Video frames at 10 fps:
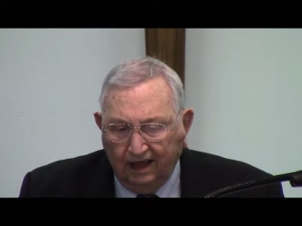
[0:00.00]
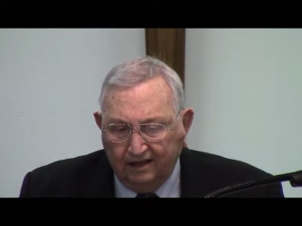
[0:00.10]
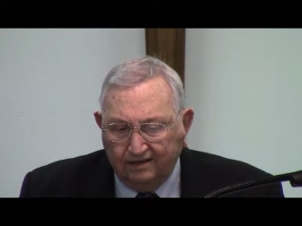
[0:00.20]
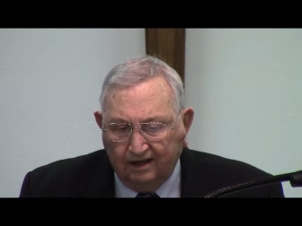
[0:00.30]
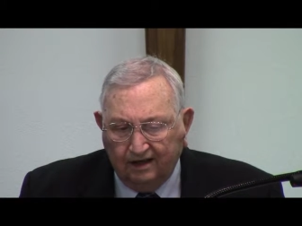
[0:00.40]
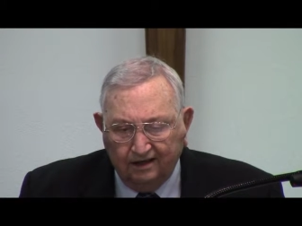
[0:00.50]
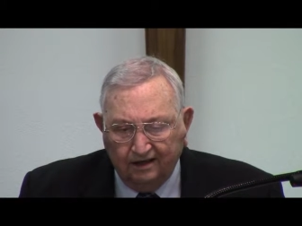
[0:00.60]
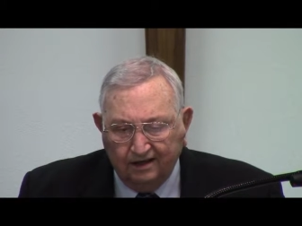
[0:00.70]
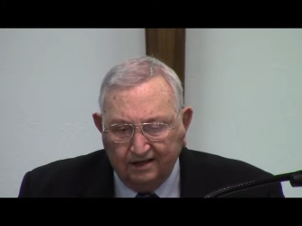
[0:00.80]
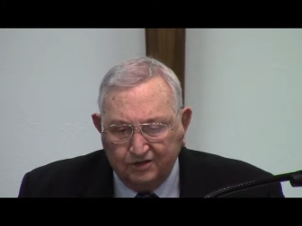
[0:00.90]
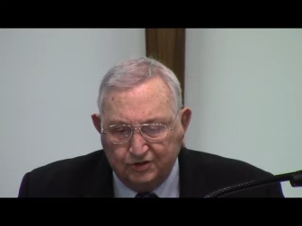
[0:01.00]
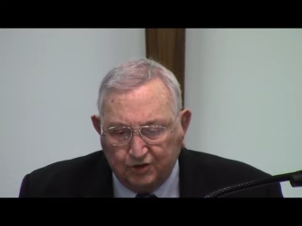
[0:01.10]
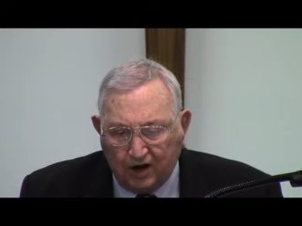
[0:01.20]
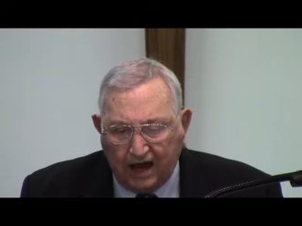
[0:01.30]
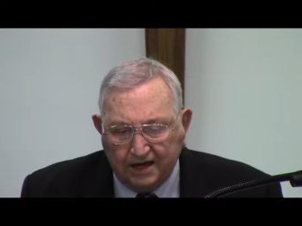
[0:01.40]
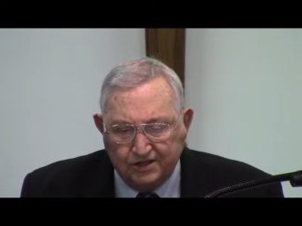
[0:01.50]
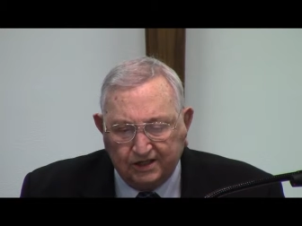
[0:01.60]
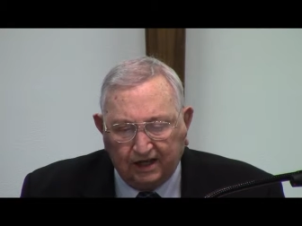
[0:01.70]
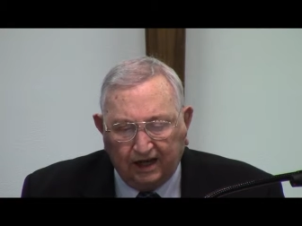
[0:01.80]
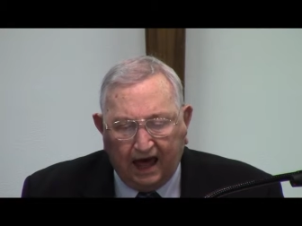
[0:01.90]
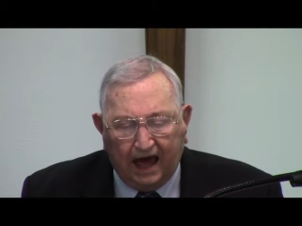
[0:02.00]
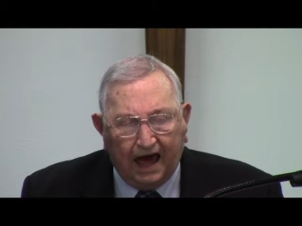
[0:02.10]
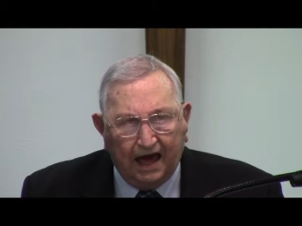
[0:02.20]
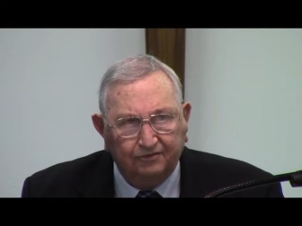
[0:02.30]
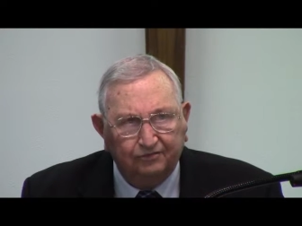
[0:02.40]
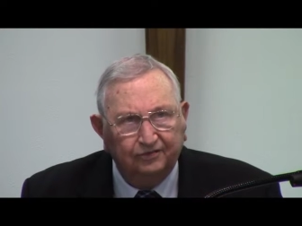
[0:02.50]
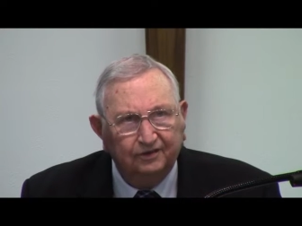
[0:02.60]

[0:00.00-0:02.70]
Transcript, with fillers: in the tragic life